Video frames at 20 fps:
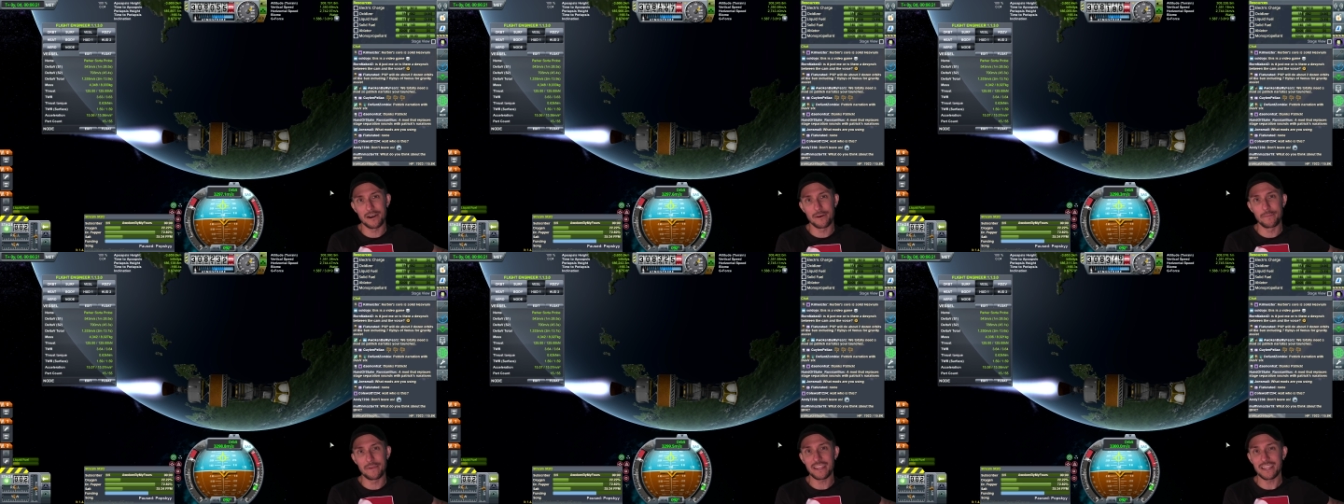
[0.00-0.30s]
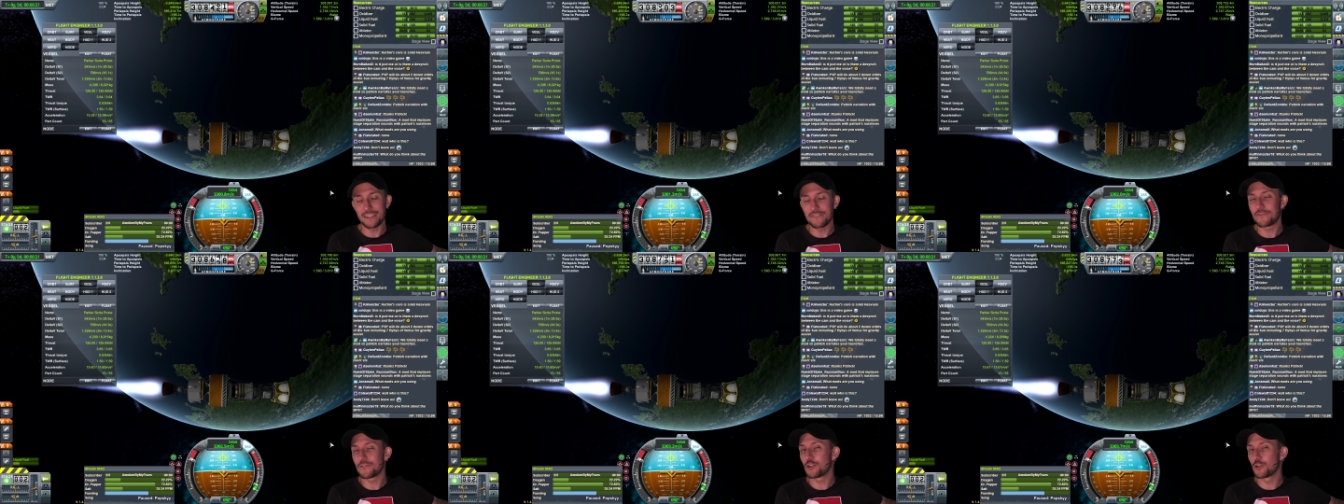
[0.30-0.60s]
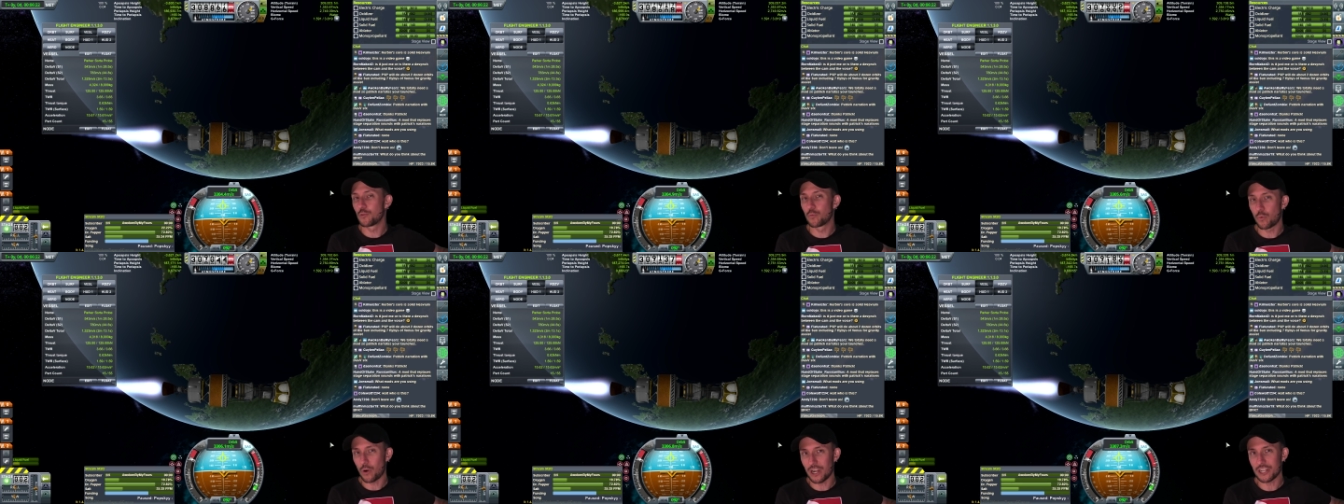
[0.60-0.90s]
If you
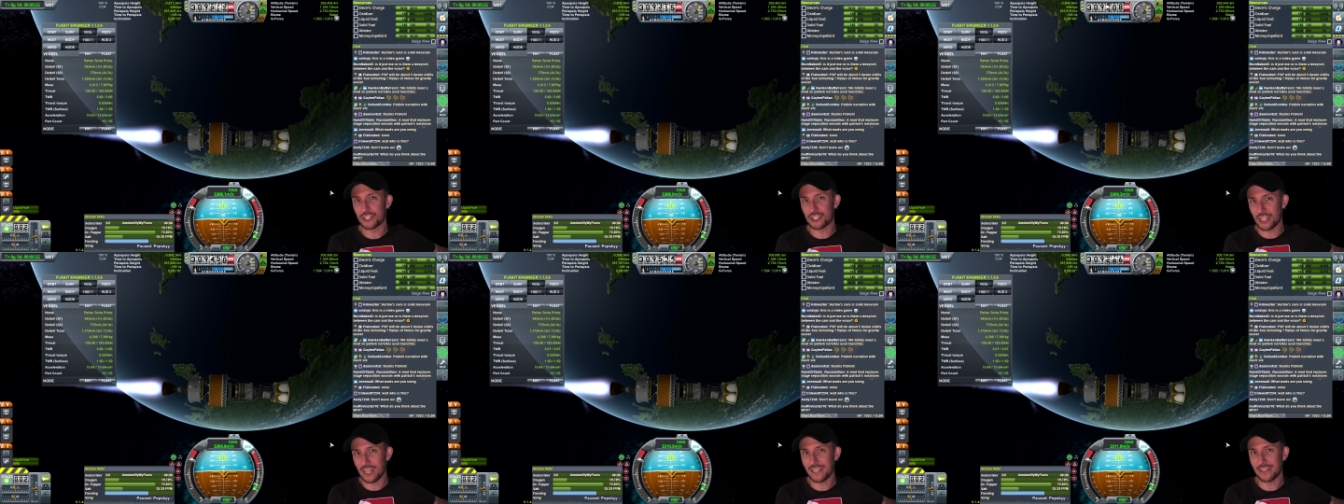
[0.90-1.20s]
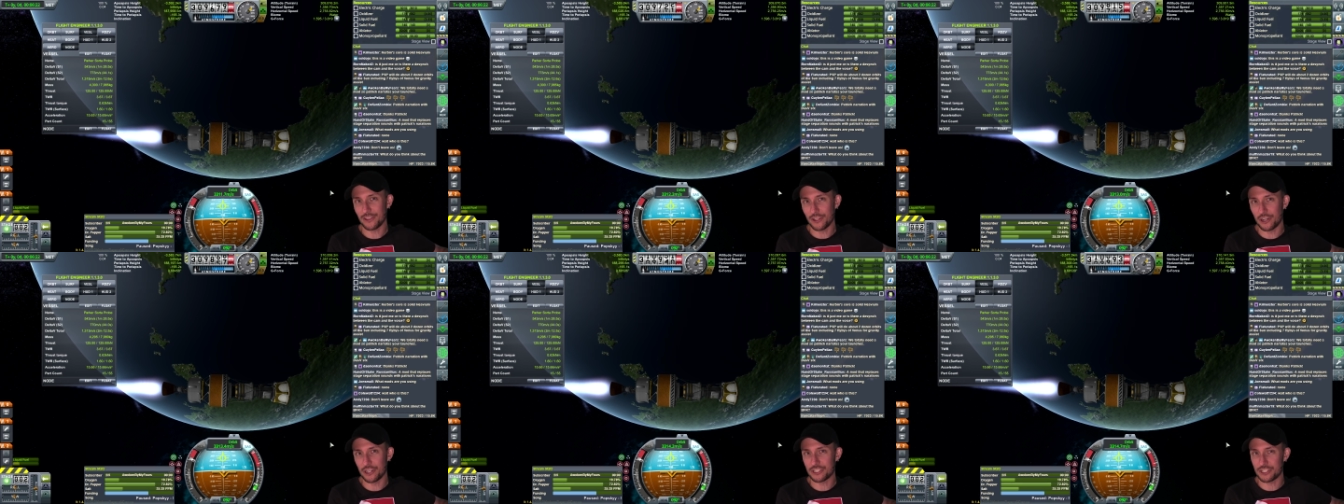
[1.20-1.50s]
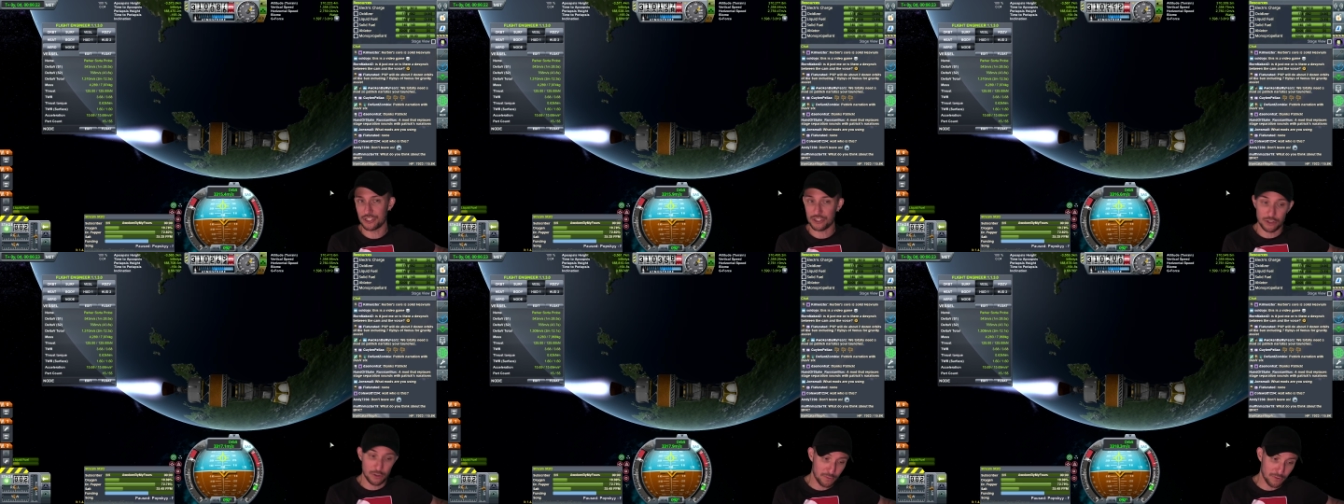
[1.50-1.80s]
watch that launch,
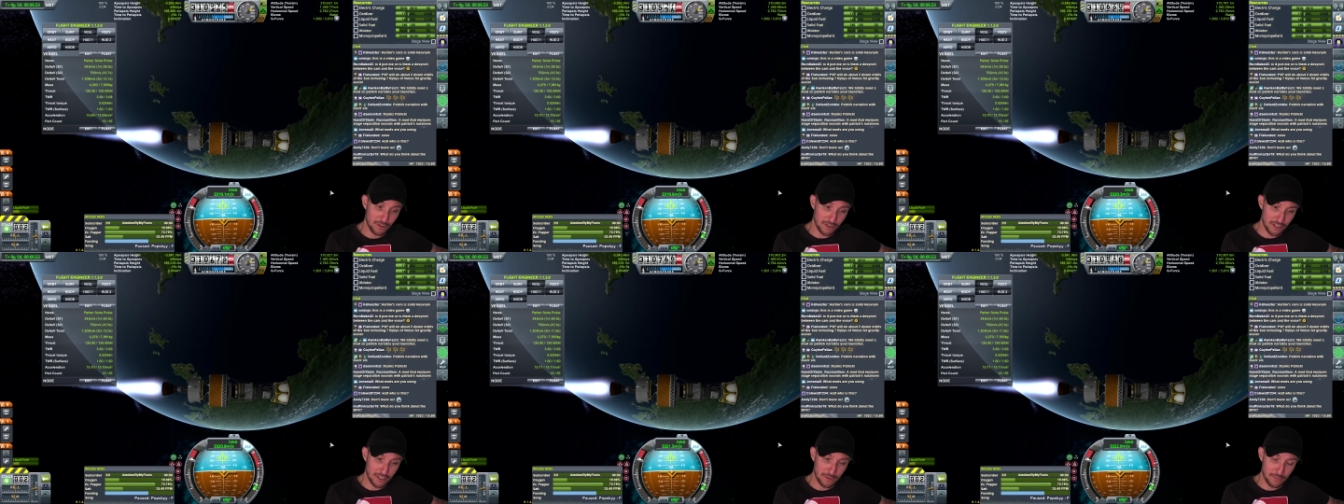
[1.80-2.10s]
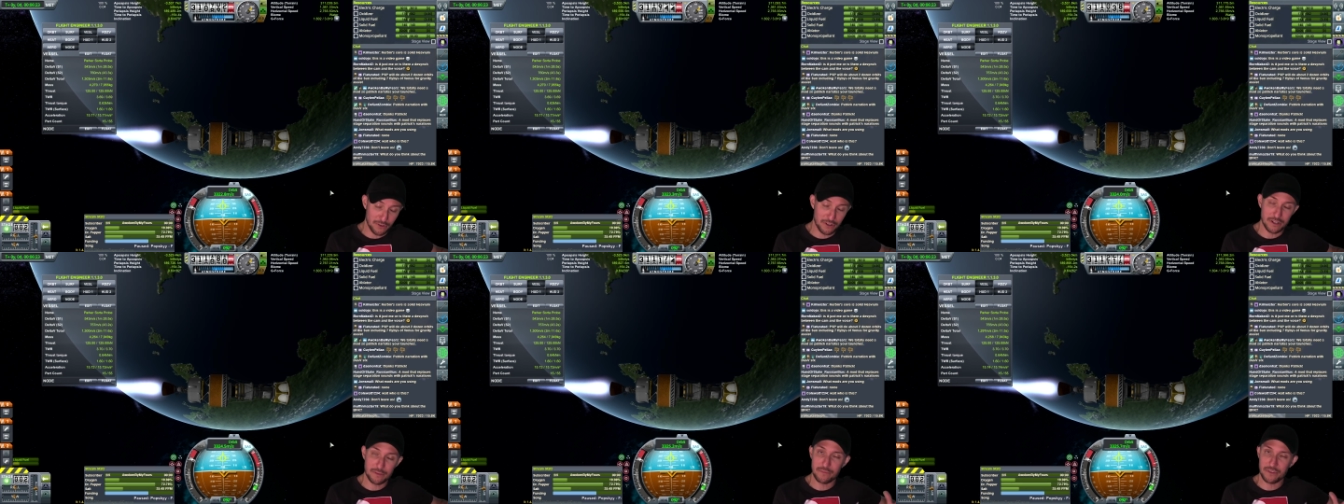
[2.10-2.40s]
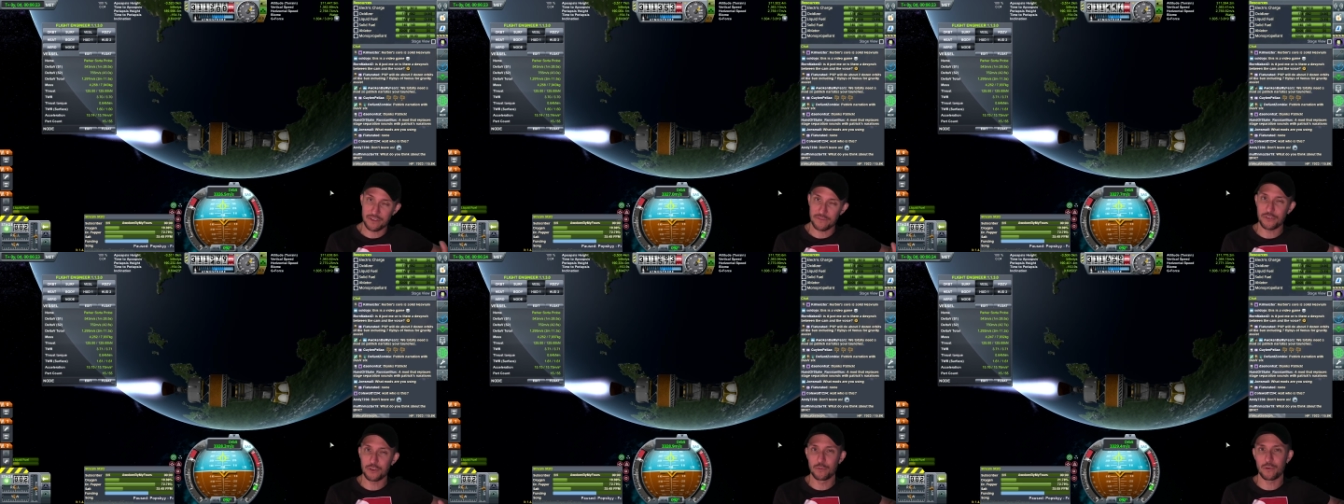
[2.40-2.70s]
it's super early in the morning, but
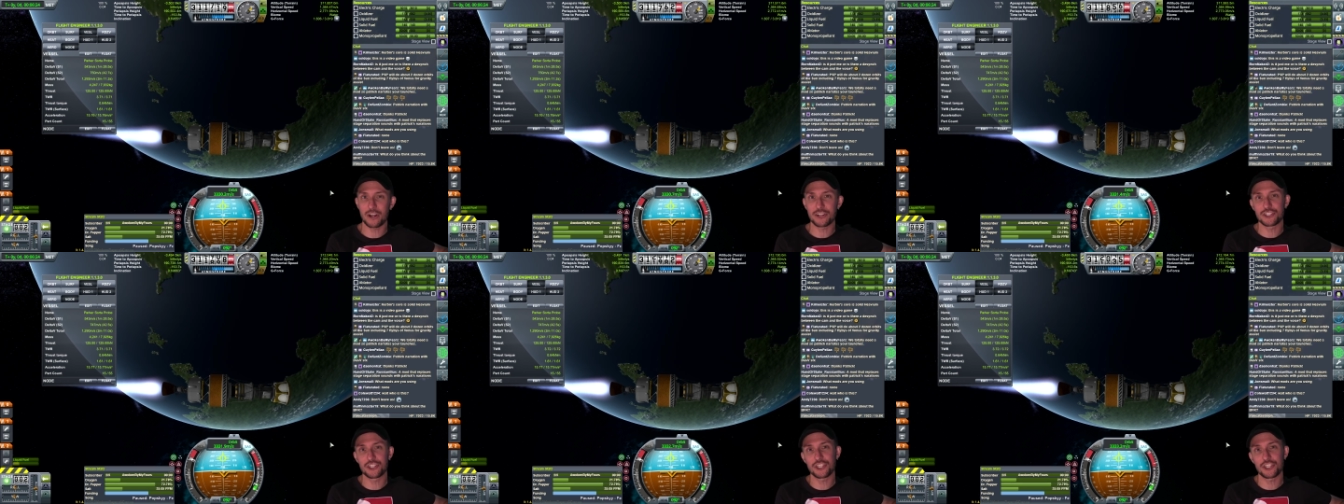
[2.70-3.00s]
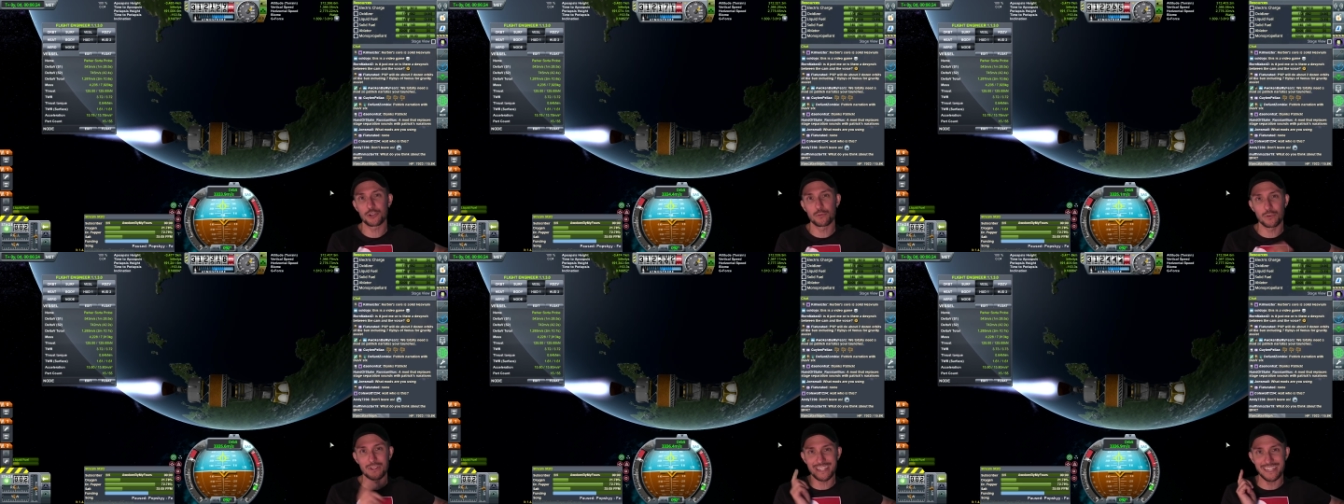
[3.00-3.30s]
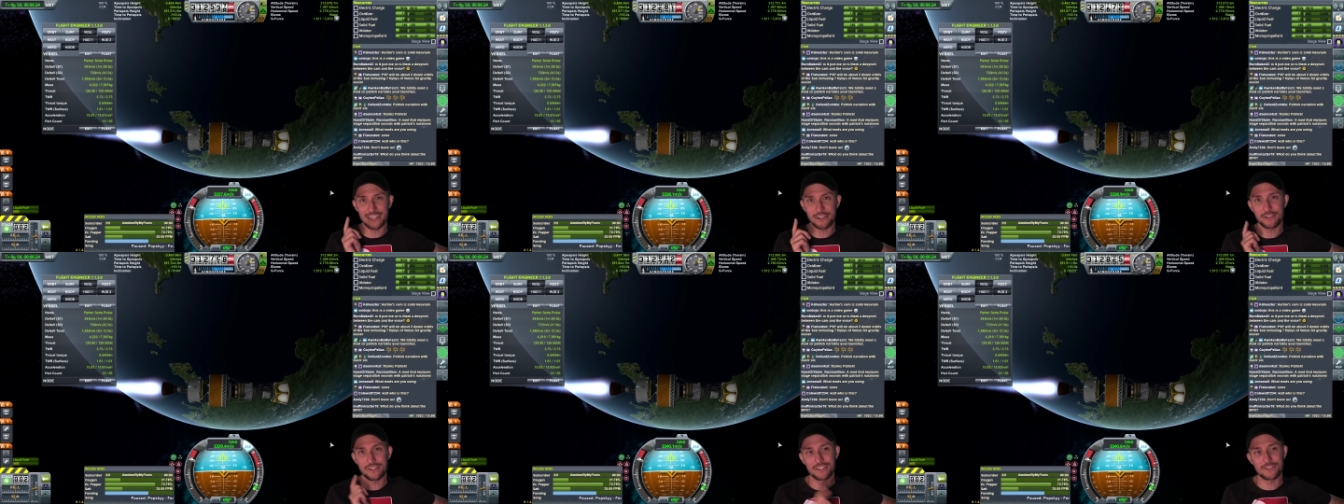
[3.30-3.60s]
if you watch it, you will
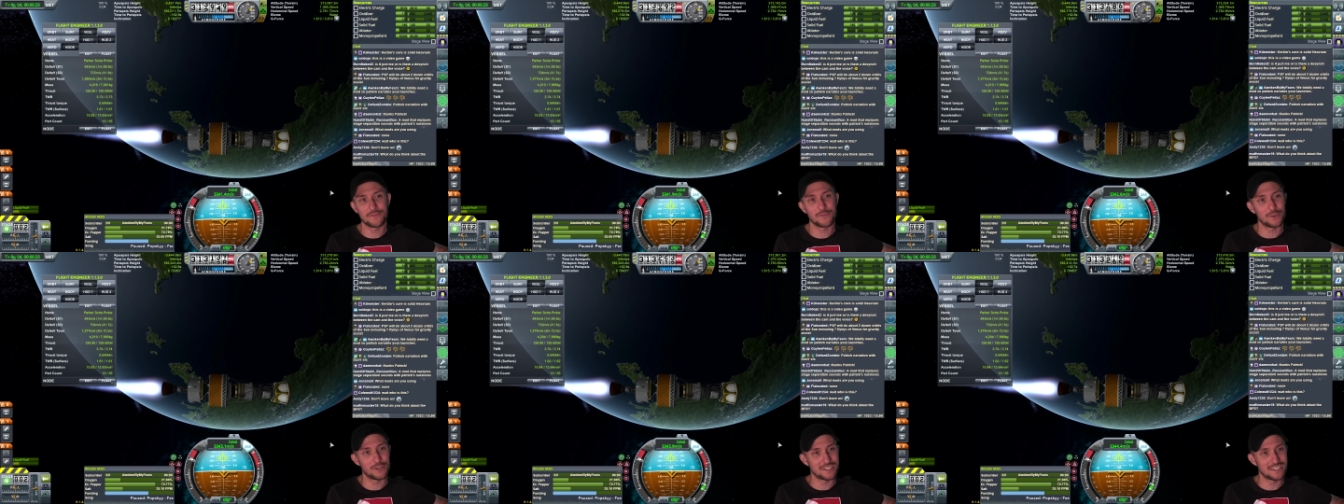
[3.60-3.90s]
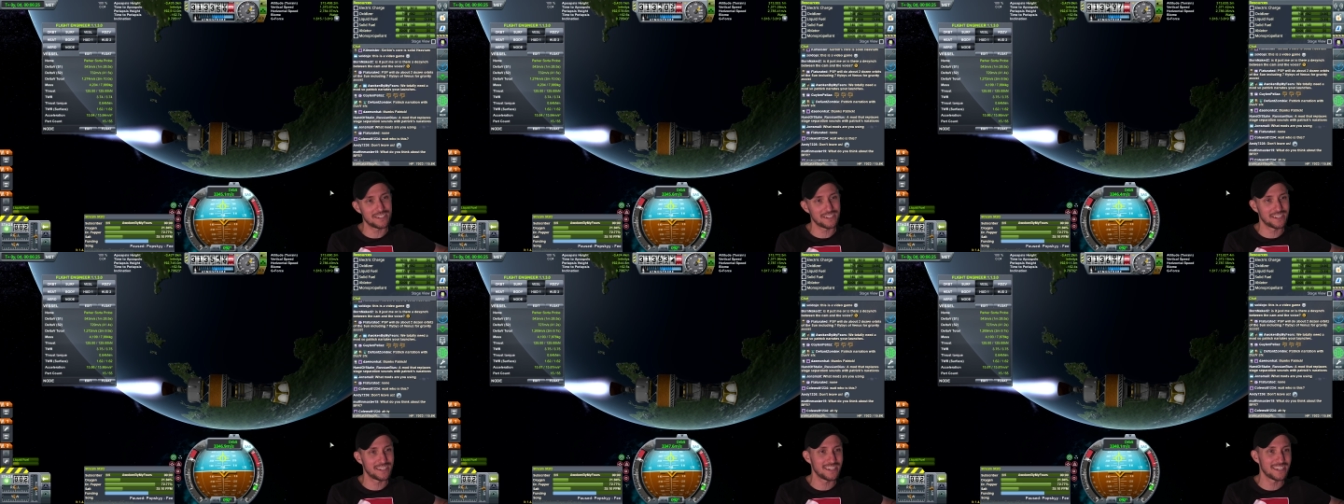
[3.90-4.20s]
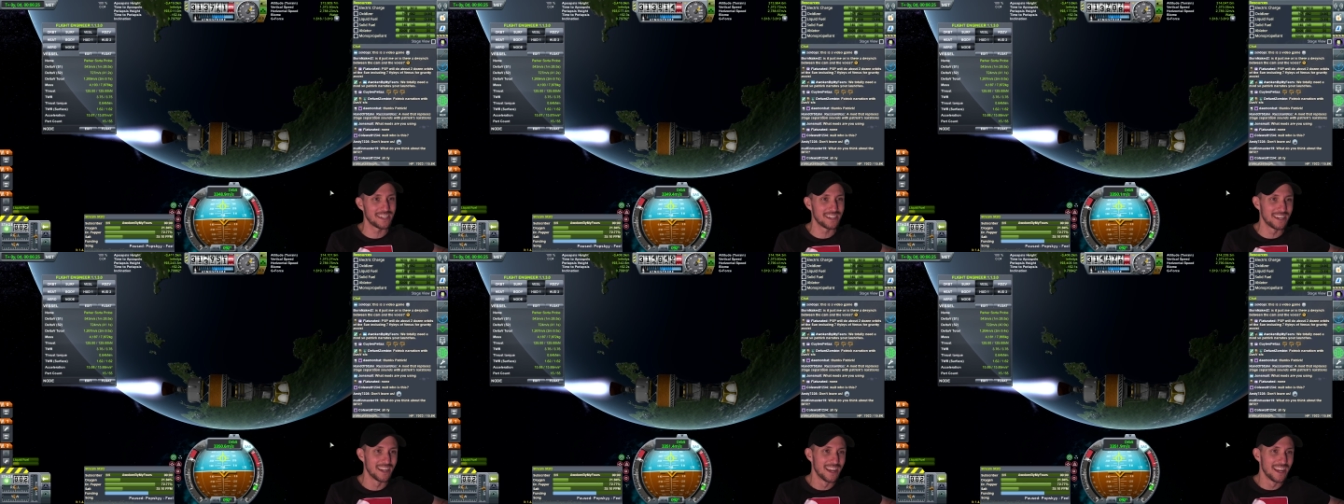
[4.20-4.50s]
hear his voice
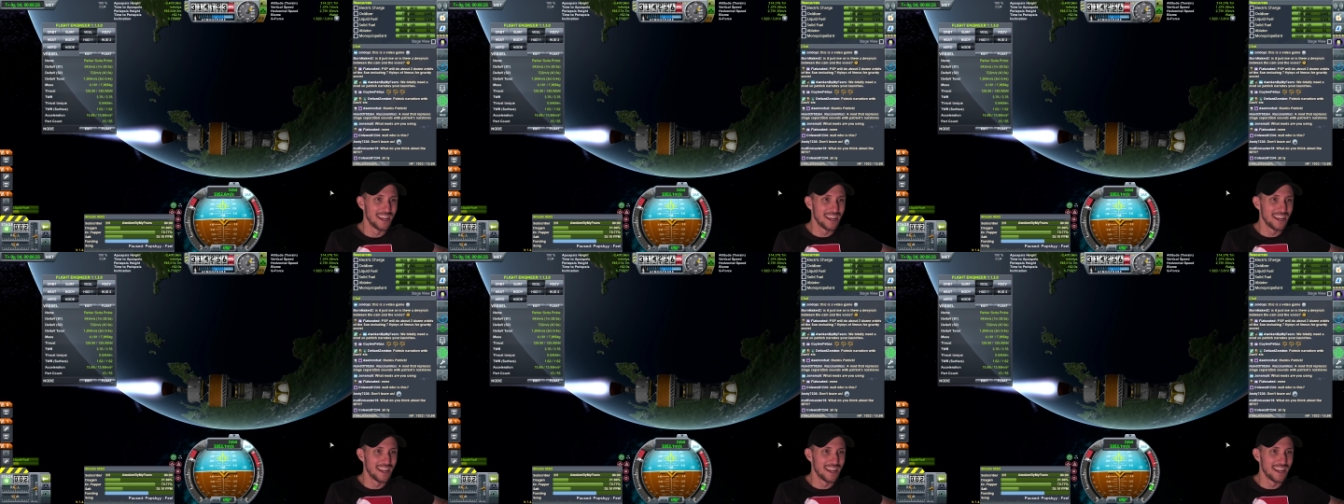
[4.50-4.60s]
again.